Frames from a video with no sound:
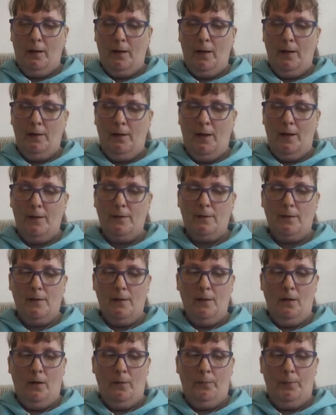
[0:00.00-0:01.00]
Can I
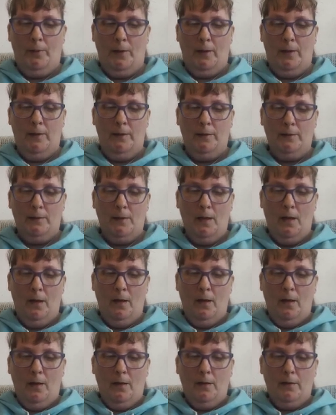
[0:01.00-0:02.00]
see her, please?
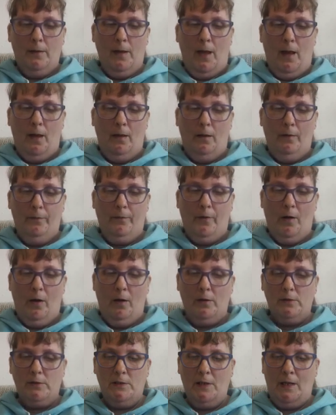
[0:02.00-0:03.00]
Yeah, of
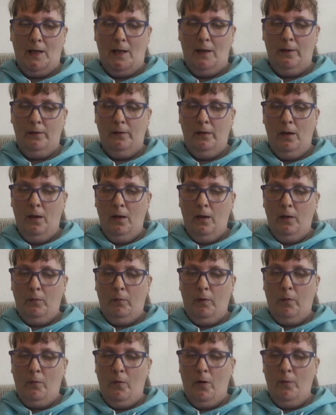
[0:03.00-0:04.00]
course you can.
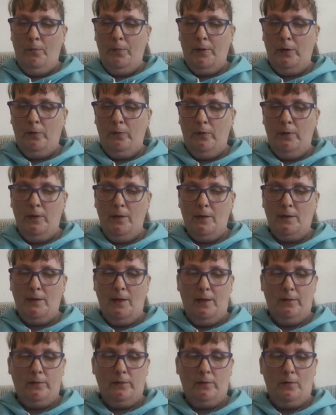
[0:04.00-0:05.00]
We won't be doing the
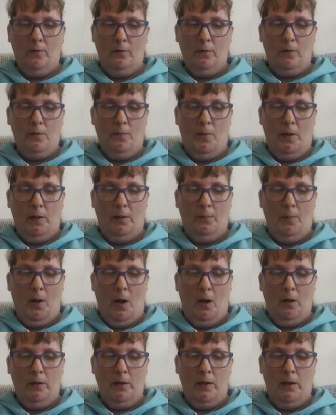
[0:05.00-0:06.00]
test till tomorrow
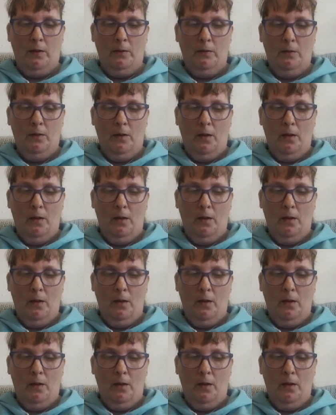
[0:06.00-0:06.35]
morning.